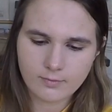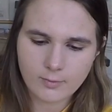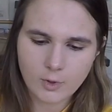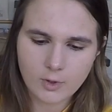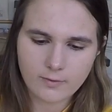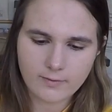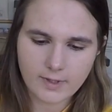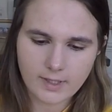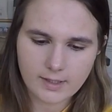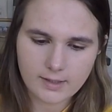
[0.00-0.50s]

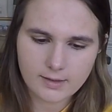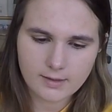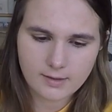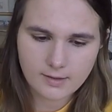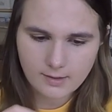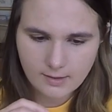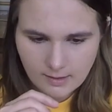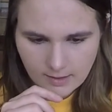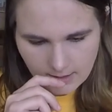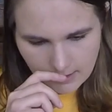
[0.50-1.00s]
Perfect.
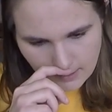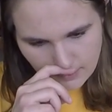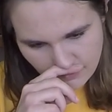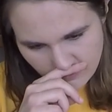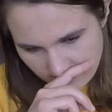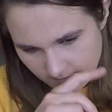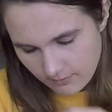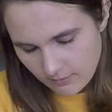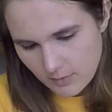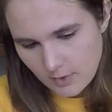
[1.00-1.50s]

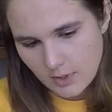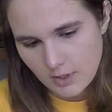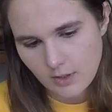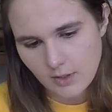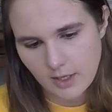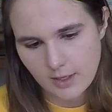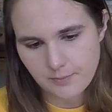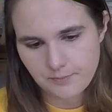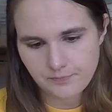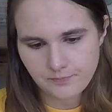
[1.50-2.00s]

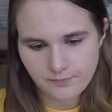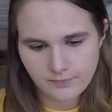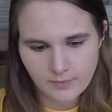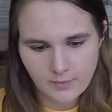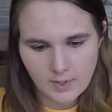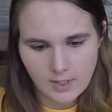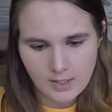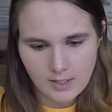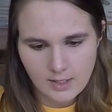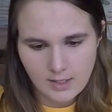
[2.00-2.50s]
Okay,
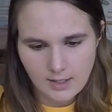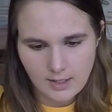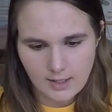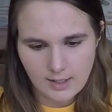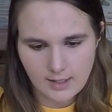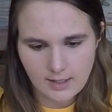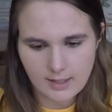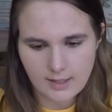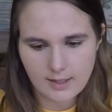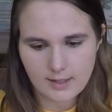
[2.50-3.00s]

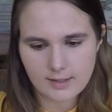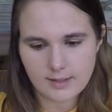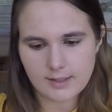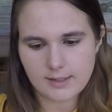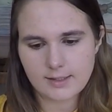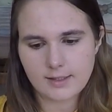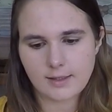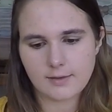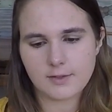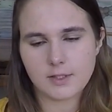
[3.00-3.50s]
and I
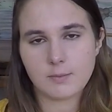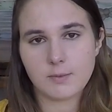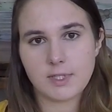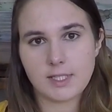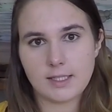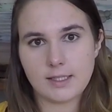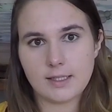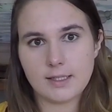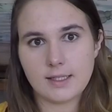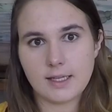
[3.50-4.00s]
still have some
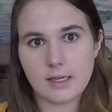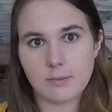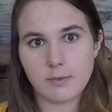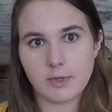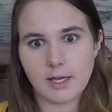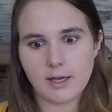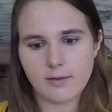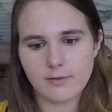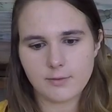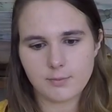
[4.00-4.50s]
sticky tape
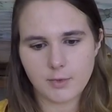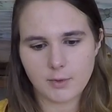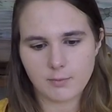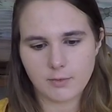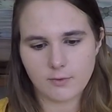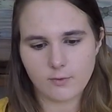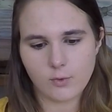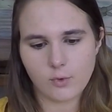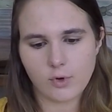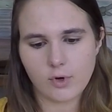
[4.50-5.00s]
left, but
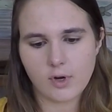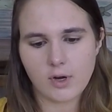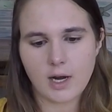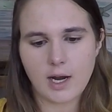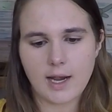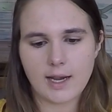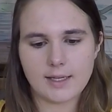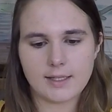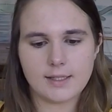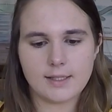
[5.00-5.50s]
before
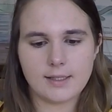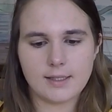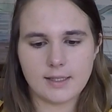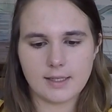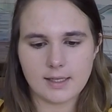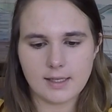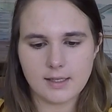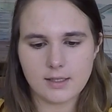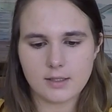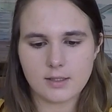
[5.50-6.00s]
I
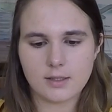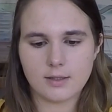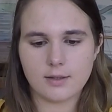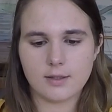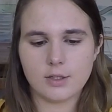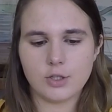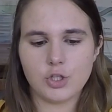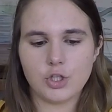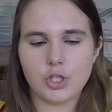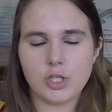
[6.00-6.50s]
stick it to
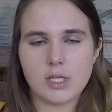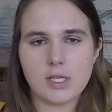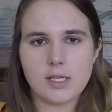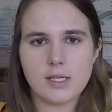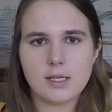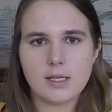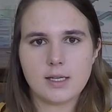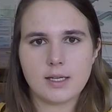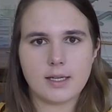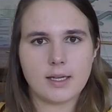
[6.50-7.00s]
the
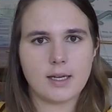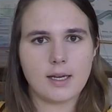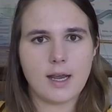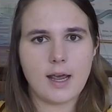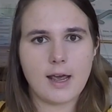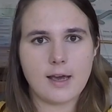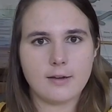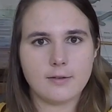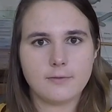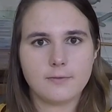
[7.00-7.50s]
G and
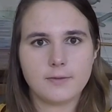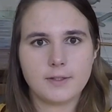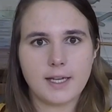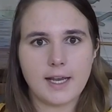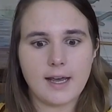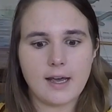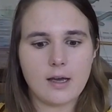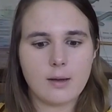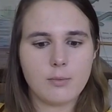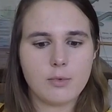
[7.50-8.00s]
F
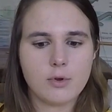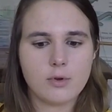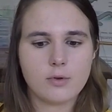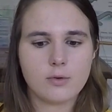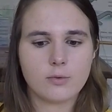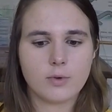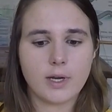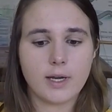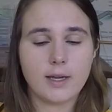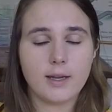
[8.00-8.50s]
tab
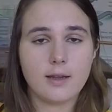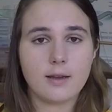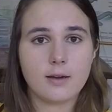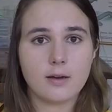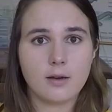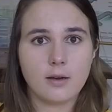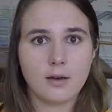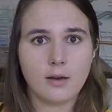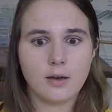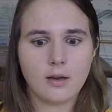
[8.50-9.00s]
right
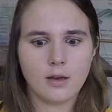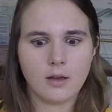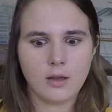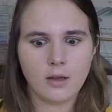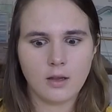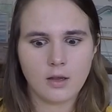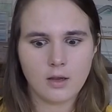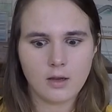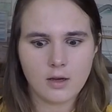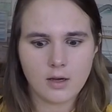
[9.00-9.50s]
here,
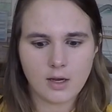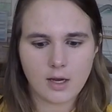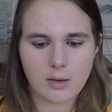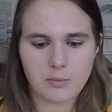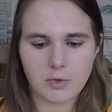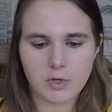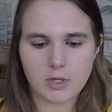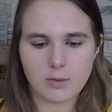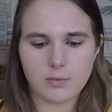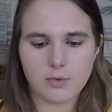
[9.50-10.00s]

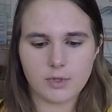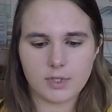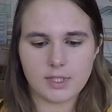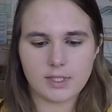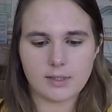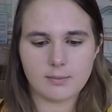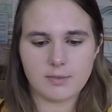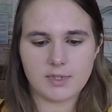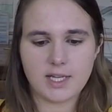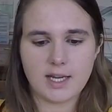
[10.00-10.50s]
I'm going to put
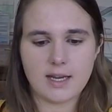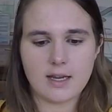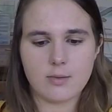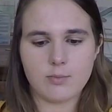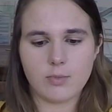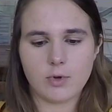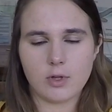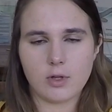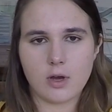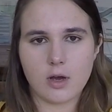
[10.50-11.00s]
some
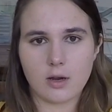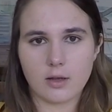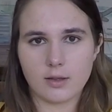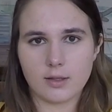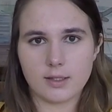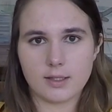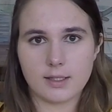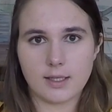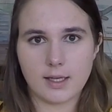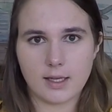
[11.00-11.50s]
tape along
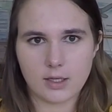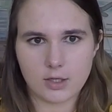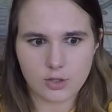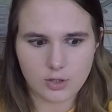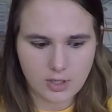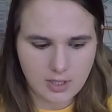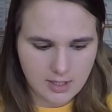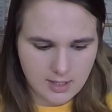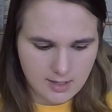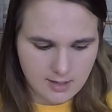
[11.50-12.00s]
this edge
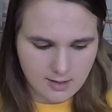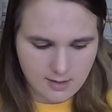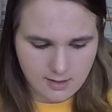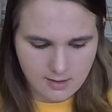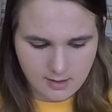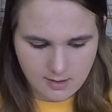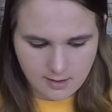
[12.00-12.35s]
right here.